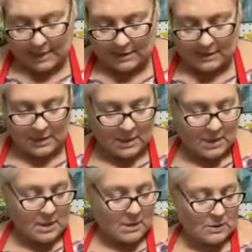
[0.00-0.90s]
and
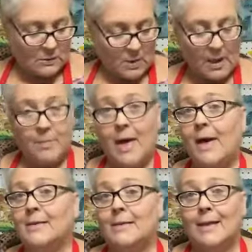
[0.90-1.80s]
swag
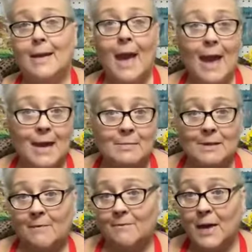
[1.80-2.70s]
bags and games
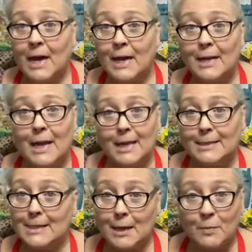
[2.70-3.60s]
and fun and
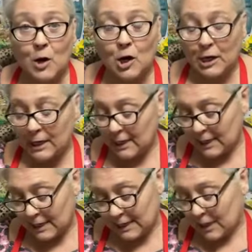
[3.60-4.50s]
a tea
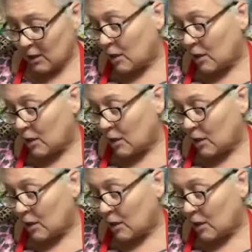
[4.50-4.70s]
party and